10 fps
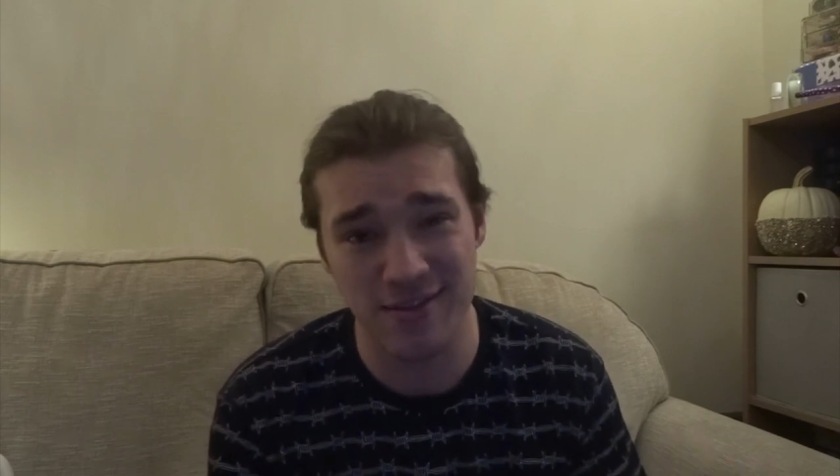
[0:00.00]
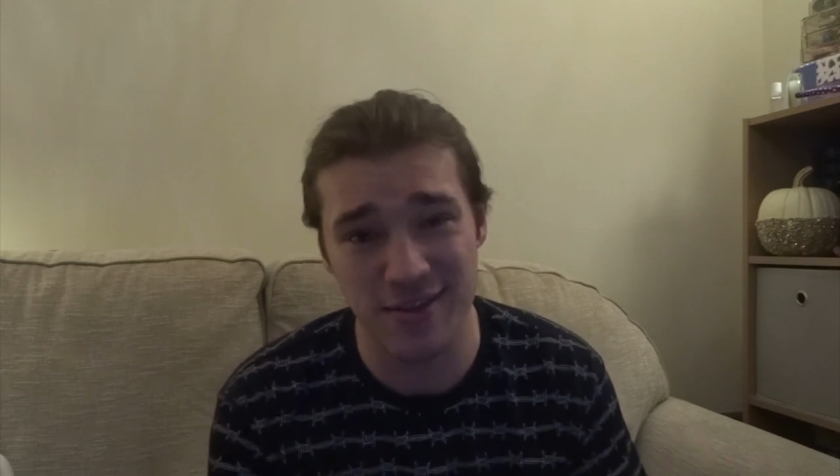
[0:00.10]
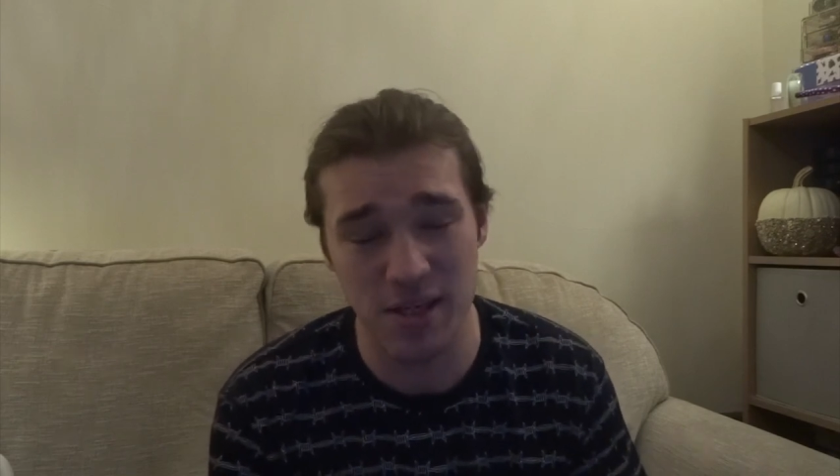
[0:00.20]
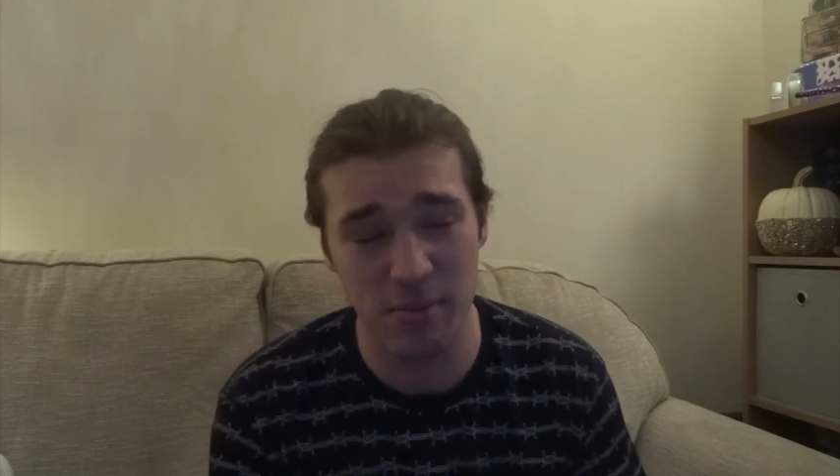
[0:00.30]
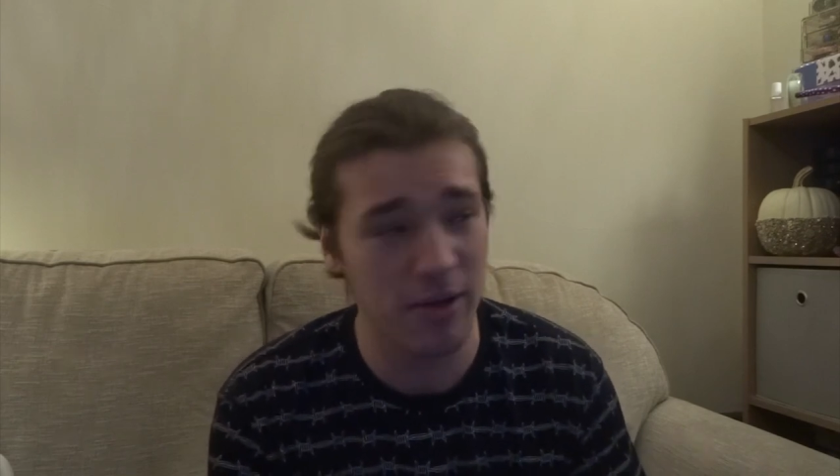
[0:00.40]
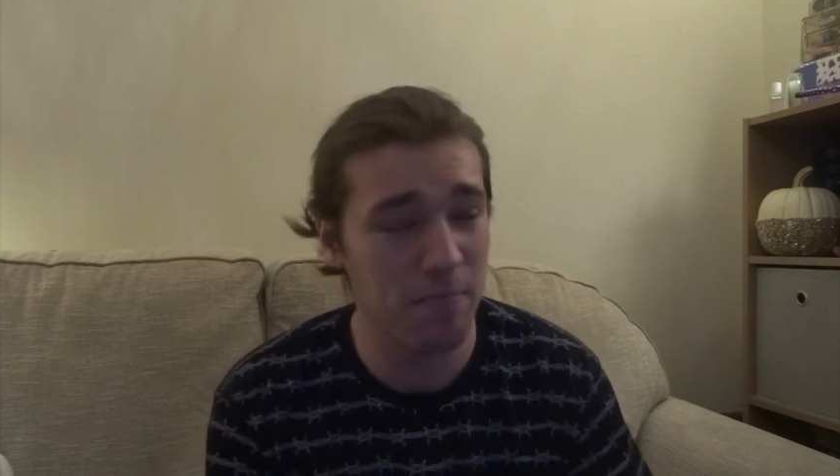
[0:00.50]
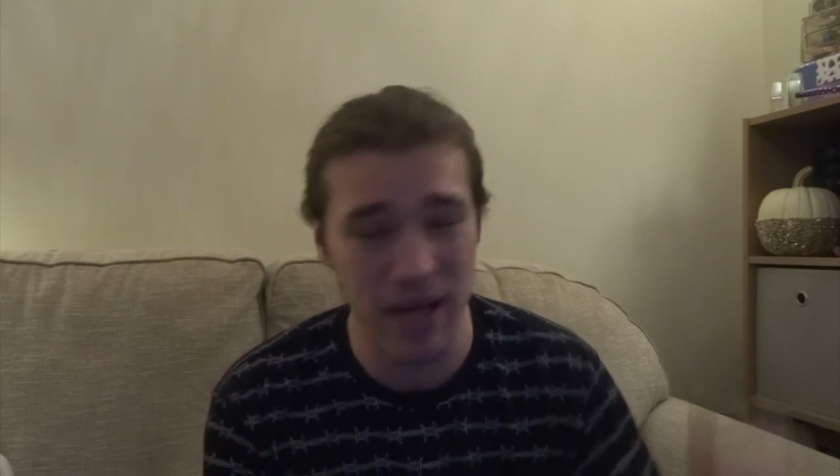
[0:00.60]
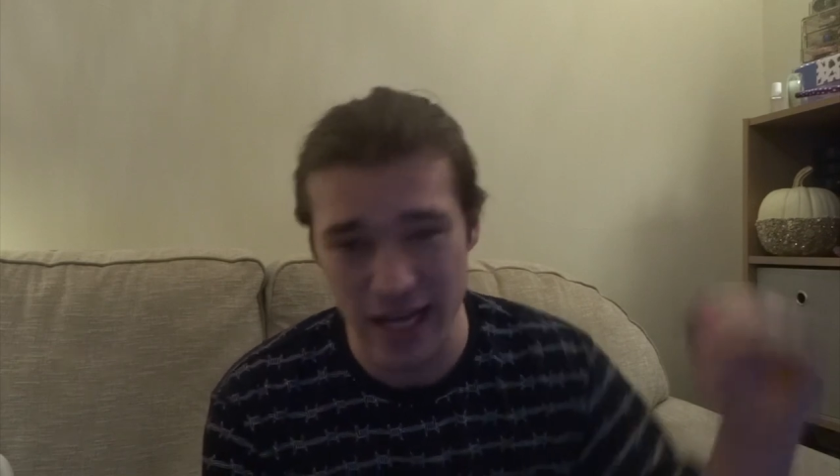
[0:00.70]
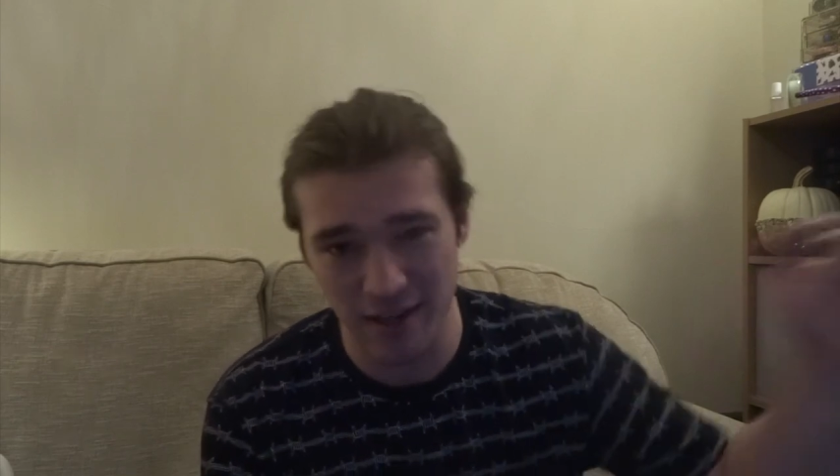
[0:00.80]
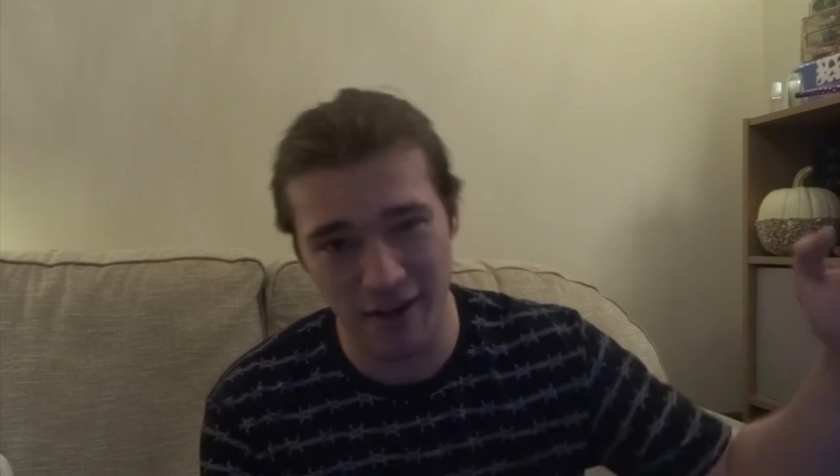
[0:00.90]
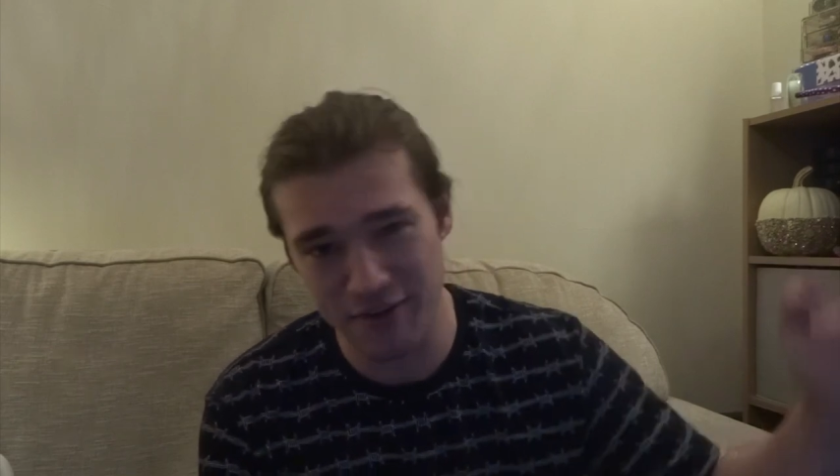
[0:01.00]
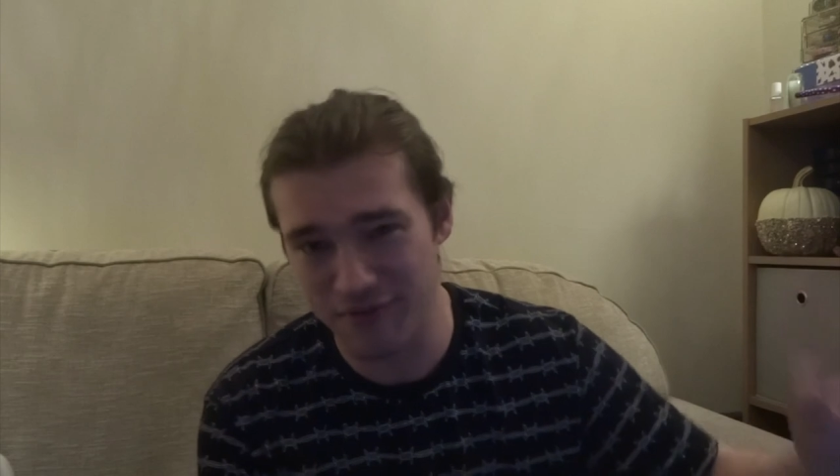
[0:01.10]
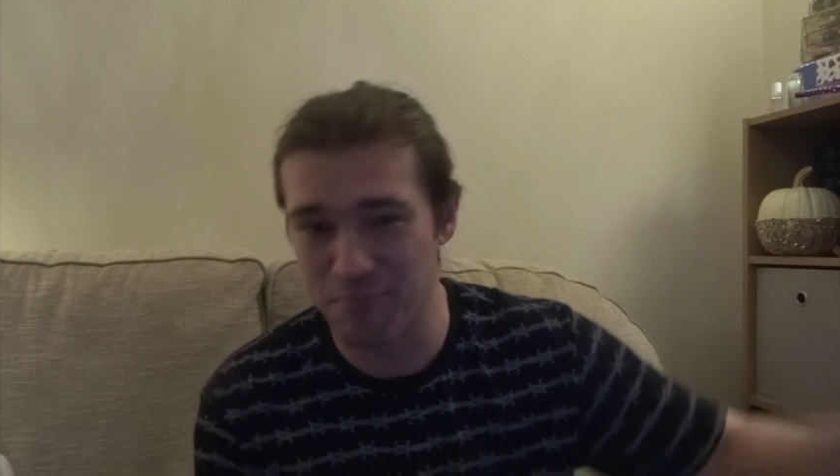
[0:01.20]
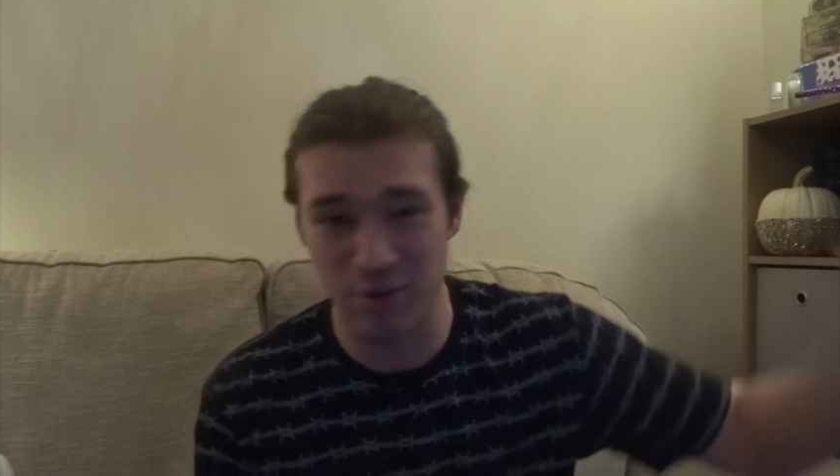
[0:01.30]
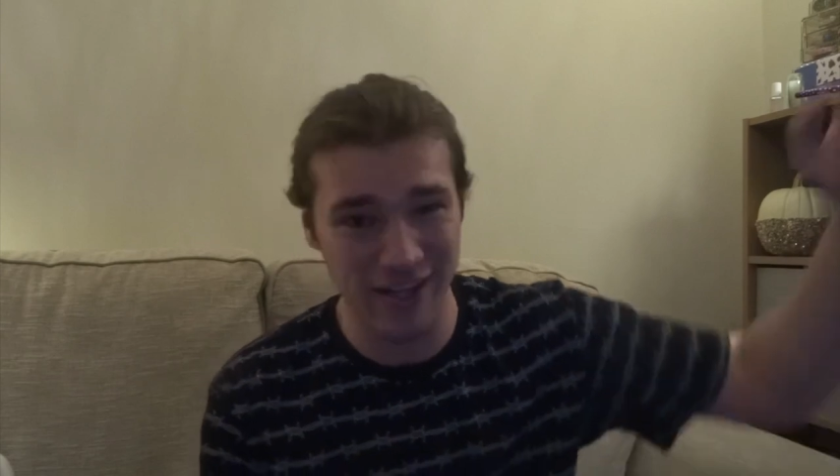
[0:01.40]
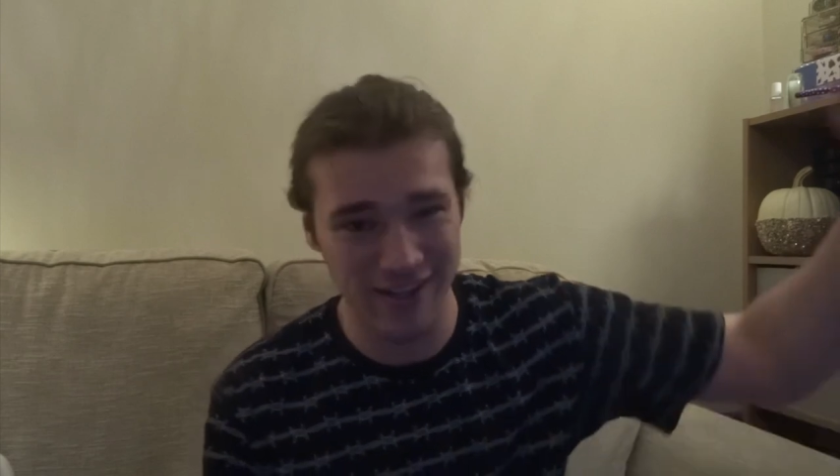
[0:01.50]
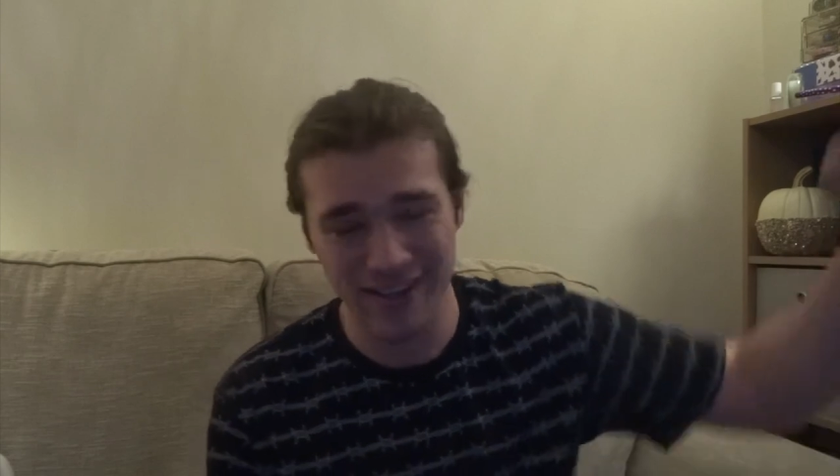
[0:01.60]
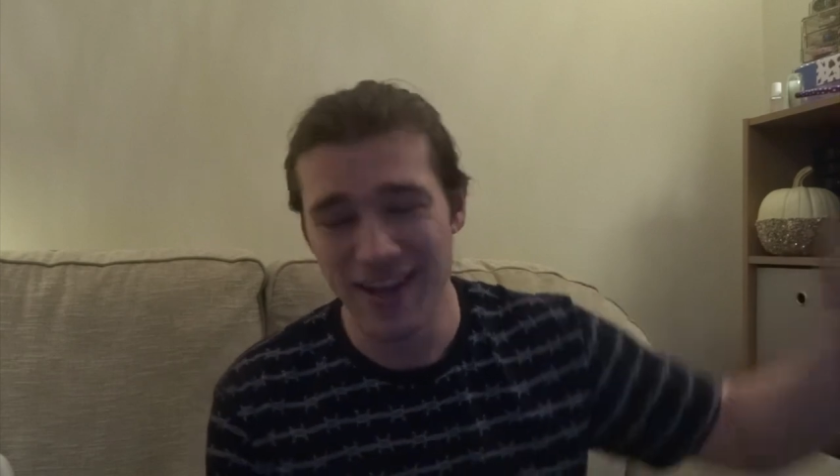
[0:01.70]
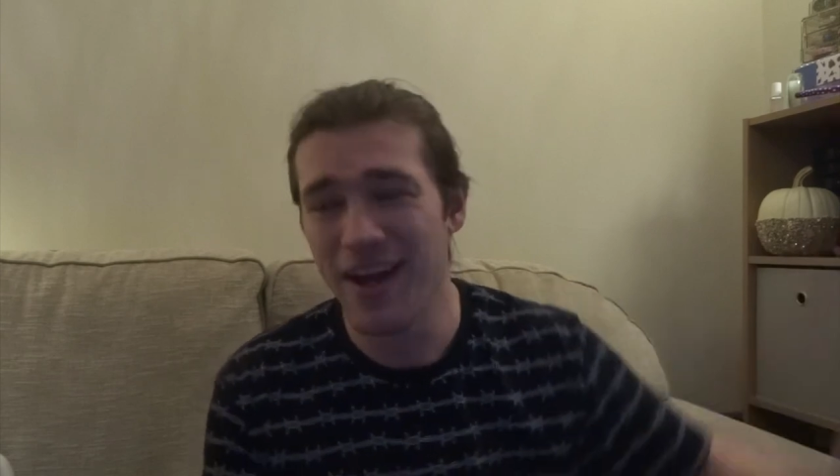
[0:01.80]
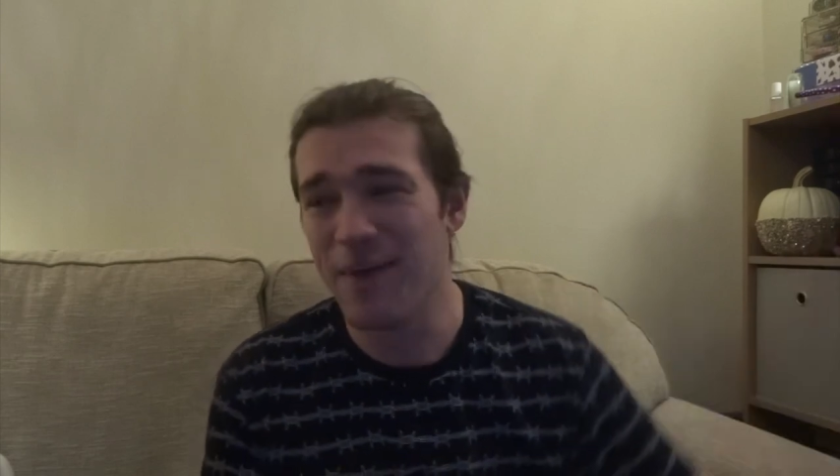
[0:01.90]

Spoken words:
the summer, peak life, brilliant.